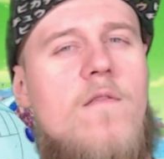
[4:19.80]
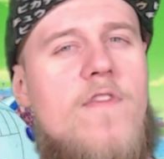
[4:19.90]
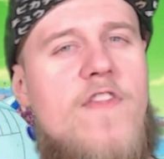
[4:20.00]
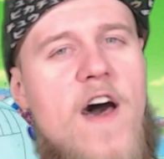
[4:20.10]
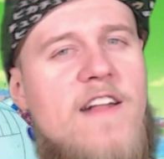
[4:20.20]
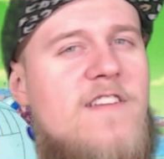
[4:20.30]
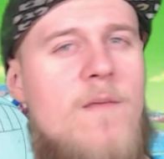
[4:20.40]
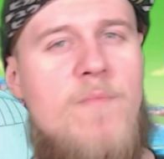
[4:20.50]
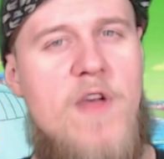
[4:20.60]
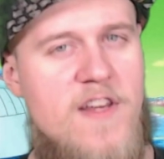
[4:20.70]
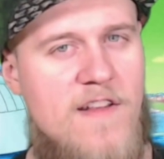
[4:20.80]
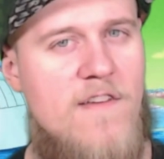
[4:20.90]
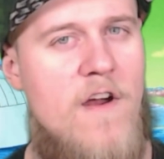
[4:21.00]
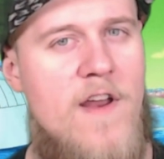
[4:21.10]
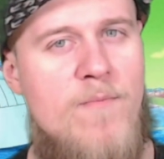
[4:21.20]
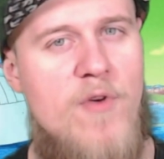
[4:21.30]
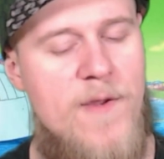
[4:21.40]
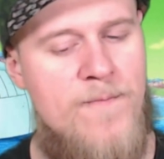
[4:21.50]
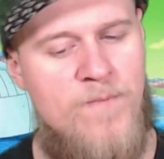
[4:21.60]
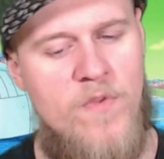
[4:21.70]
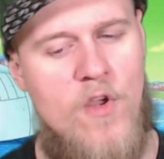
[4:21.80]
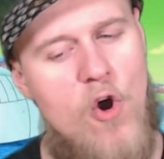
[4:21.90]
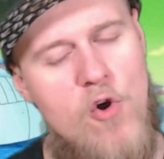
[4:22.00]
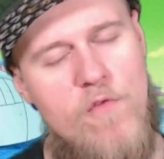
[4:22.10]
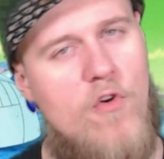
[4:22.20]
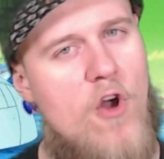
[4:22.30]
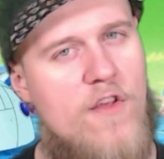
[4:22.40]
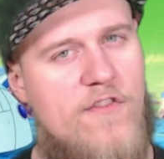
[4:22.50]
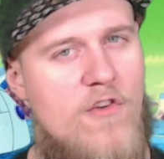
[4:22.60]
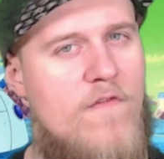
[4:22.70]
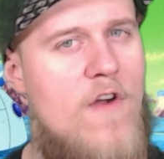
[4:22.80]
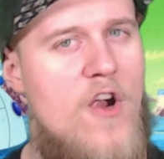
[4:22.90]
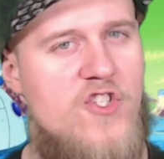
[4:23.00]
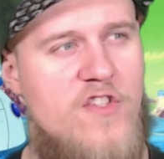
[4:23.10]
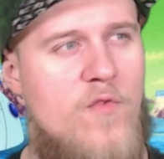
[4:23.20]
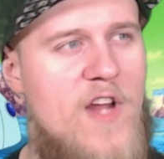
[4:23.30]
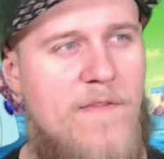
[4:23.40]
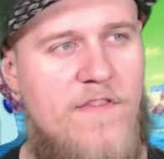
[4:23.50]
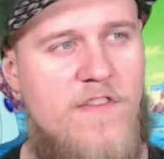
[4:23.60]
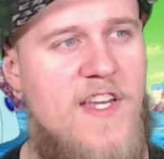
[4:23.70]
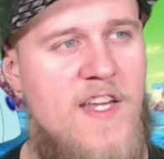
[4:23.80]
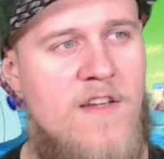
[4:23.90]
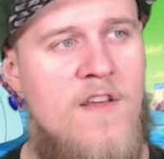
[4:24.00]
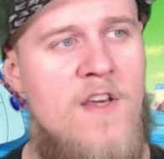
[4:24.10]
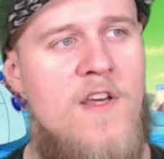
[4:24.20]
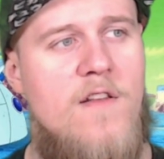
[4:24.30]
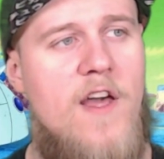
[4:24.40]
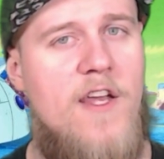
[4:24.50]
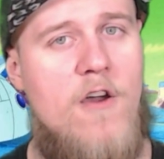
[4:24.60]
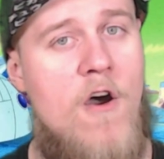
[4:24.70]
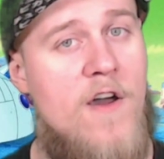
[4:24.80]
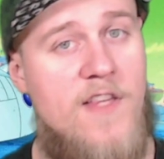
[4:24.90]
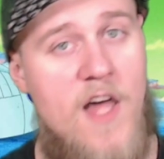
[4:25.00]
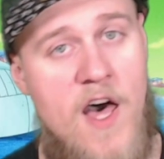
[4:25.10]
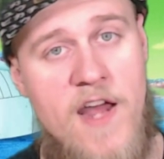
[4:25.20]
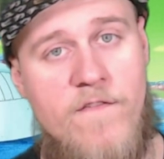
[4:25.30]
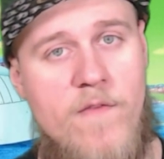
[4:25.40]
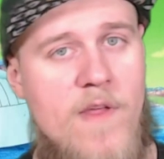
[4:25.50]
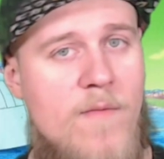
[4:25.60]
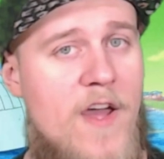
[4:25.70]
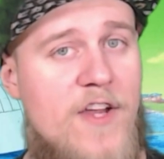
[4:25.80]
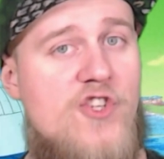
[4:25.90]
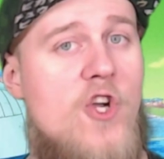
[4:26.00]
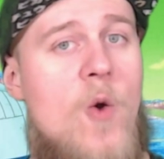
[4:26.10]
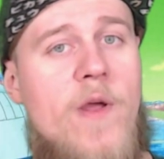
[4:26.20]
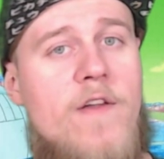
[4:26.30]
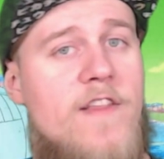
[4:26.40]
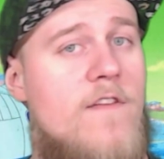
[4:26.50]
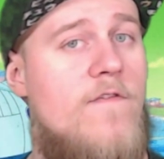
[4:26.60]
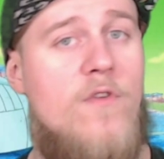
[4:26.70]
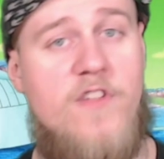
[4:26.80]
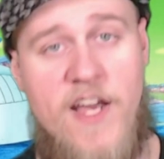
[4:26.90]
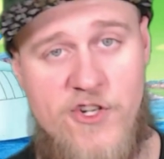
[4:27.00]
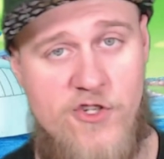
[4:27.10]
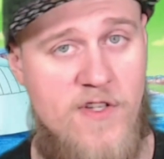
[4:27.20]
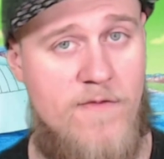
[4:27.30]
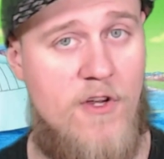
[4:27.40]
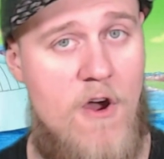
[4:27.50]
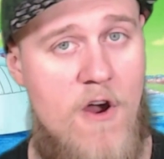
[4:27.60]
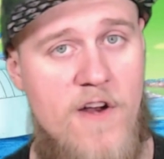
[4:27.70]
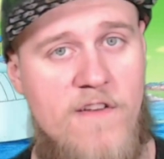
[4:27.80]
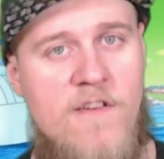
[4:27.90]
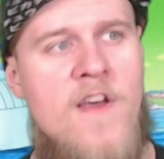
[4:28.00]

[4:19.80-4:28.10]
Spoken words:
thoughts and opinions on it. But overall, so far, just what I've seen like online from them, like showing like the full textures of the cards,